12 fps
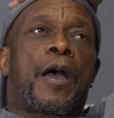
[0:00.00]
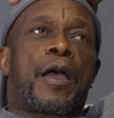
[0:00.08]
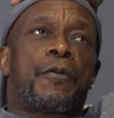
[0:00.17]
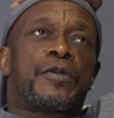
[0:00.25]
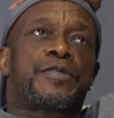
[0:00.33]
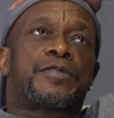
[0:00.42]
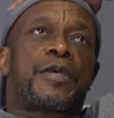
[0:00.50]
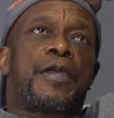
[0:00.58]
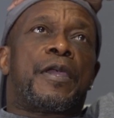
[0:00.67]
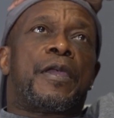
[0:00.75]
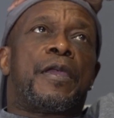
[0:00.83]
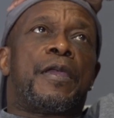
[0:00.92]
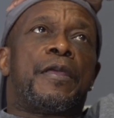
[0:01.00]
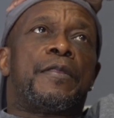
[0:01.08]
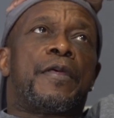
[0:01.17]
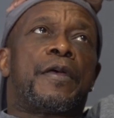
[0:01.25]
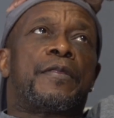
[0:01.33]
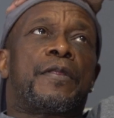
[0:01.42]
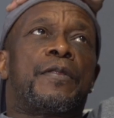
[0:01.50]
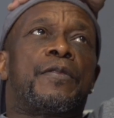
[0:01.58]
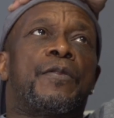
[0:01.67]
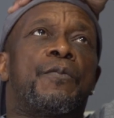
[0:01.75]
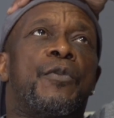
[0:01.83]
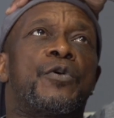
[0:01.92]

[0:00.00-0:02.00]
I would say that the